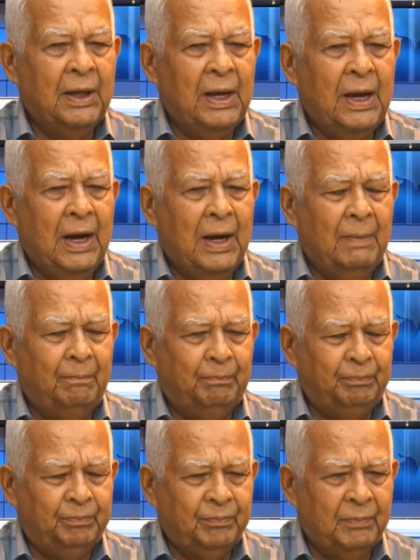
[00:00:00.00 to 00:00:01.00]

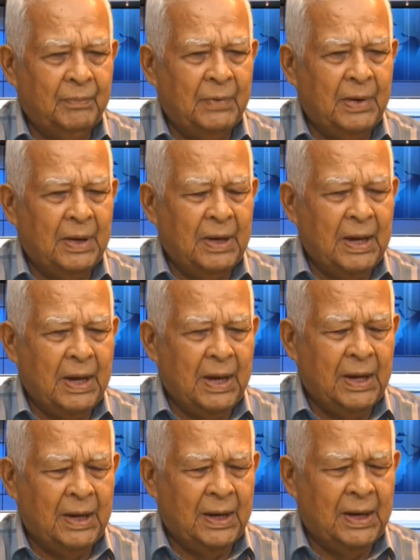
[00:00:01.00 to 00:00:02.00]

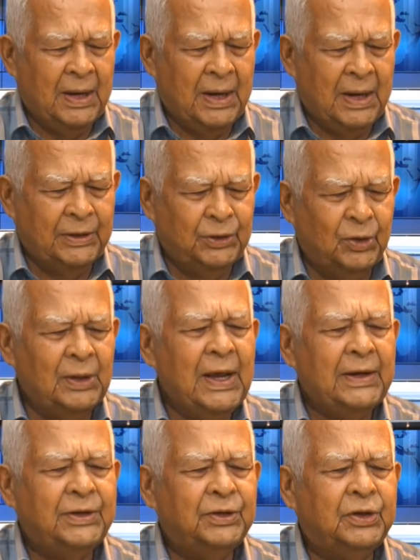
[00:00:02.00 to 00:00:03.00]
I don't
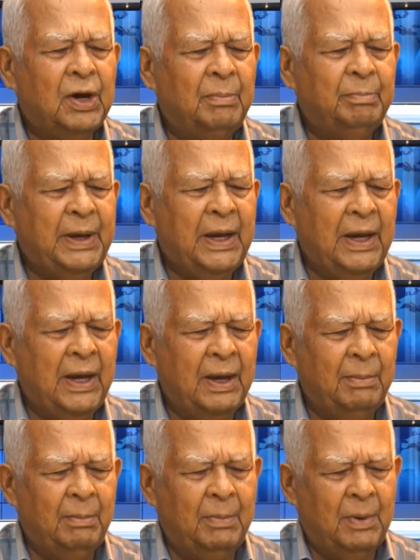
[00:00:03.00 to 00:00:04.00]
like to
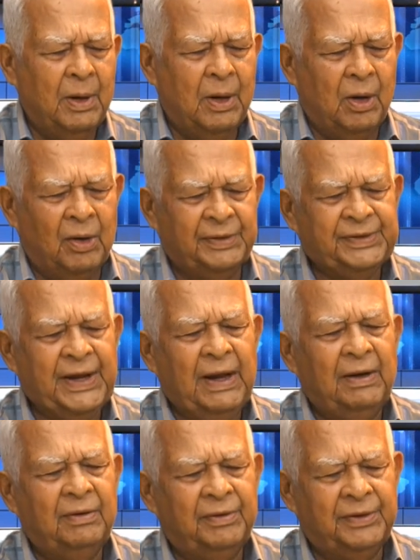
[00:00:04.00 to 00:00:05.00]
compare
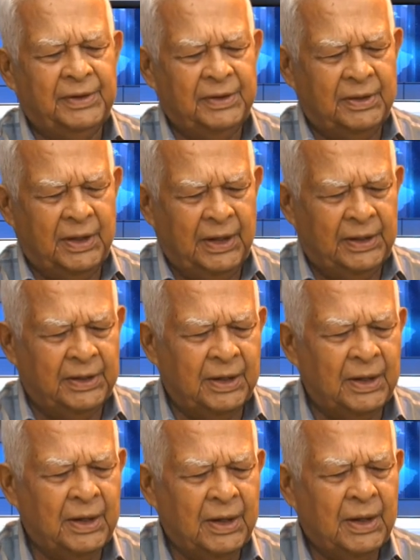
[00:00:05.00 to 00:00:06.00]
ourselves
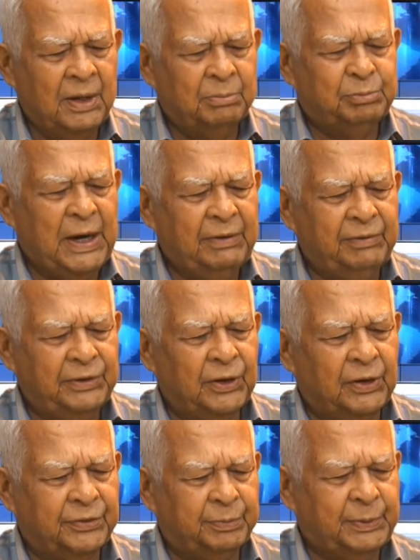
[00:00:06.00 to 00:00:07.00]
in private
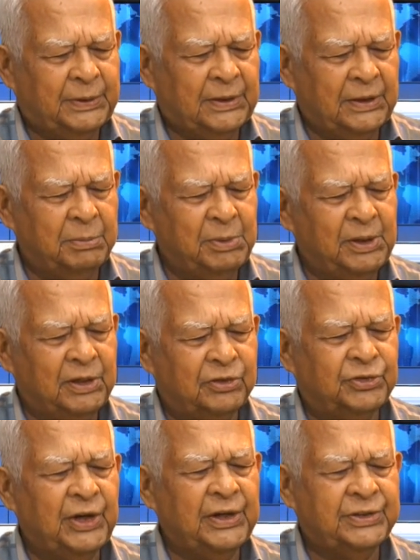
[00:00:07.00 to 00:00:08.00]
hospital
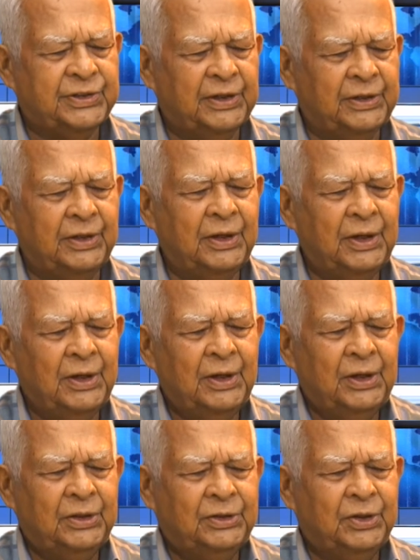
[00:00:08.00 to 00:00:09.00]
administration
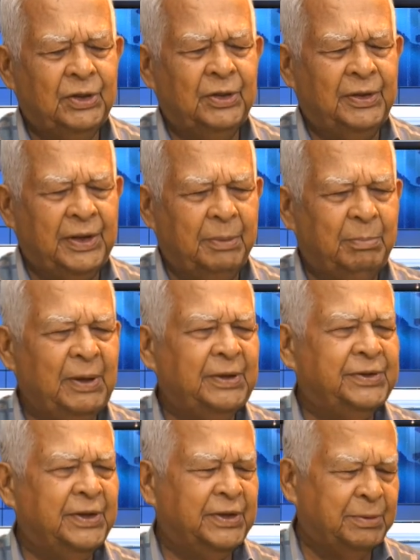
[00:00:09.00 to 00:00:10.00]
to the
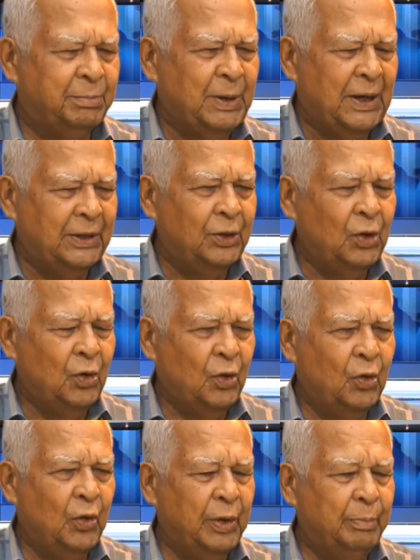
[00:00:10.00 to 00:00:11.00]
businessman
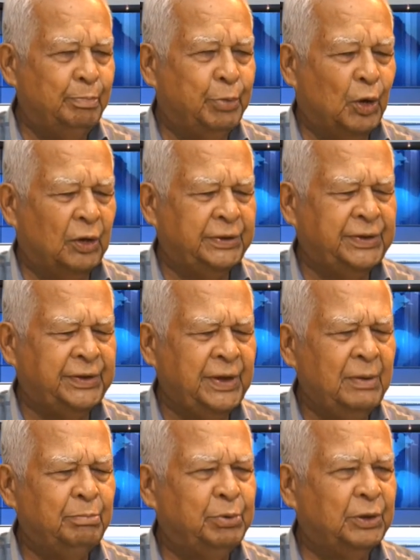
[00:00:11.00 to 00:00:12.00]
who imports
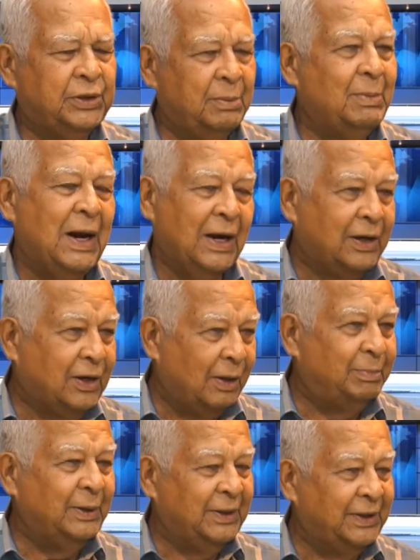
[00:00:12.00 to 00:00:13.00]
put a
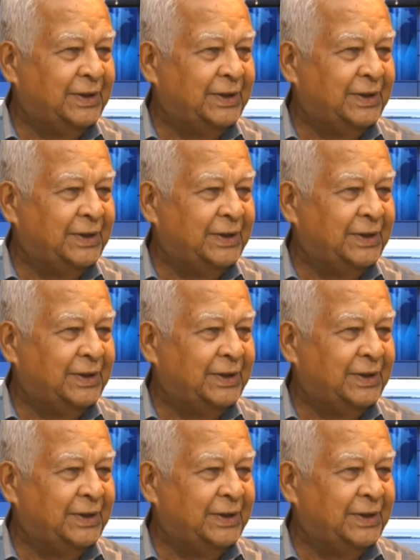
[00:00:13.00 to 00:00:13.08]
markup and